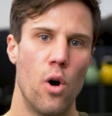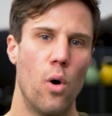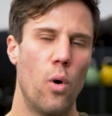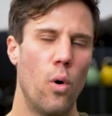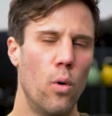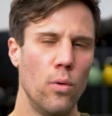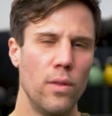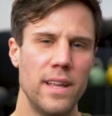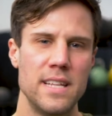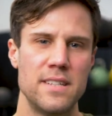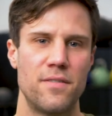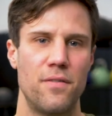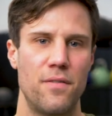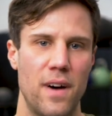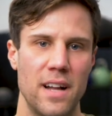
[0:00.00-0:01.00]
All these
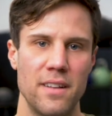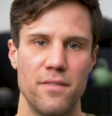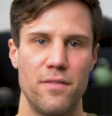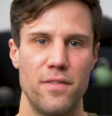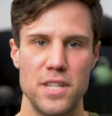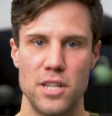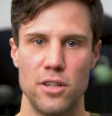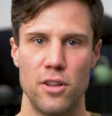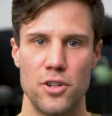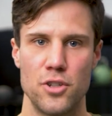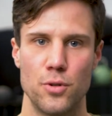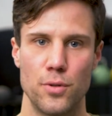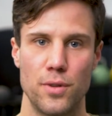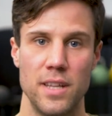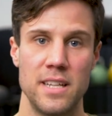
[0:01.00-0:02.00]
fun
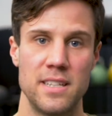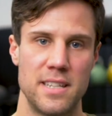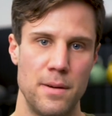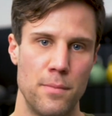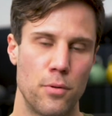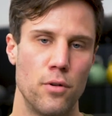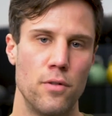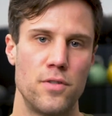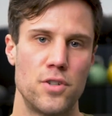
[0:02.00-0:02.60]
physiological things that improve